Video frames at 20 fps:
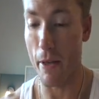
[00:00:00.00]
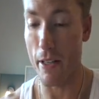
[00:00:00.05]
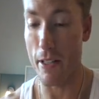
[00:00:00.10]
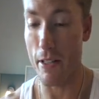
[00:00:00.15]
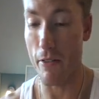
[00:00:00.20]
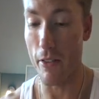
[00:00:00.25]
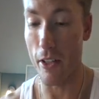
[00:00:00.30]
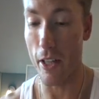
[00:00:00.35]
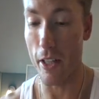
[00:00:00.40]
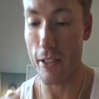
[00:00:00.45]
best
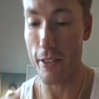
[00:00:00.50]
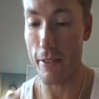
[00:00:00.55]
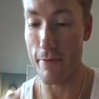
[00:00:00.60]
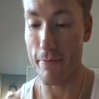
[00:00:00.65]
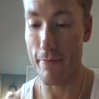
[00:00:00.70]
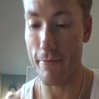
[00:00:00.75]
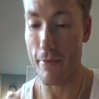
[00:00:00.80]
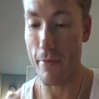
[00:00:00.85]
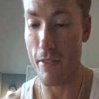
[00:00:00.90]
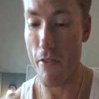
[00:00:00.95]
of luck.
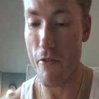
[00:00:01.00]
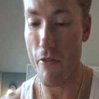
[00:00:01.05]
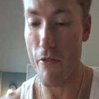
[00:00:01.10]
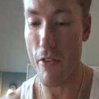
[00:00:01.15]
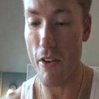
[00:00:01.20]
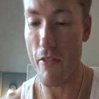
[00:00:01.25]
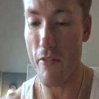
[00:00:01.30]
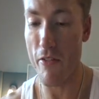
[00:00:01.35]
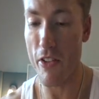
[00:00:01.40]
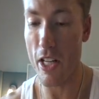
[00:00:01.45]

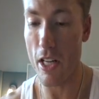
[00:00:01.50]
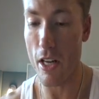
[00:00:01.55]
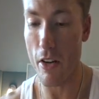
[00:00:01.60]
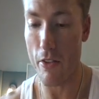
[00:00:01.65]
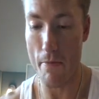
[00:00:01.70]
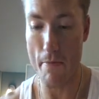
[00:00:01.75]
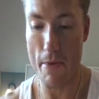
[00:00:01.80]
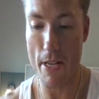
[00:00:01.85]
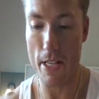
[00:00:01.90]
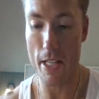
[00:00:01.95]
Vinvia of
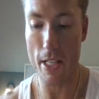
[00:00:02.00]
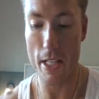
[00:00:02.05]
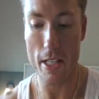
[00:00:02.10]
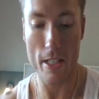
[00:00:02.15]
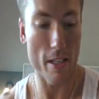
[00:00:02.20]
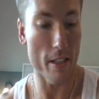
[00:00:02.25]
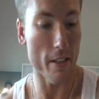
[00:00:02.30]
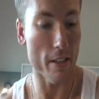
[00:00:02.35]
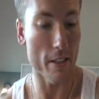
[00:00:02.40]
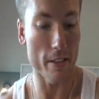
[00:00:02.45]
the Missing
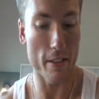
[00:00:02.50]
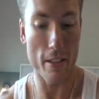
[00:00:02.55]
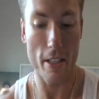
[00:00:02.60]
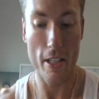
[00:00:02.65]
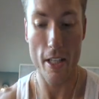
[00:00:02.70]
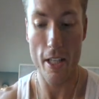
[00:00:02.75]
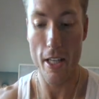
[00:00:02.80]
Seedlings.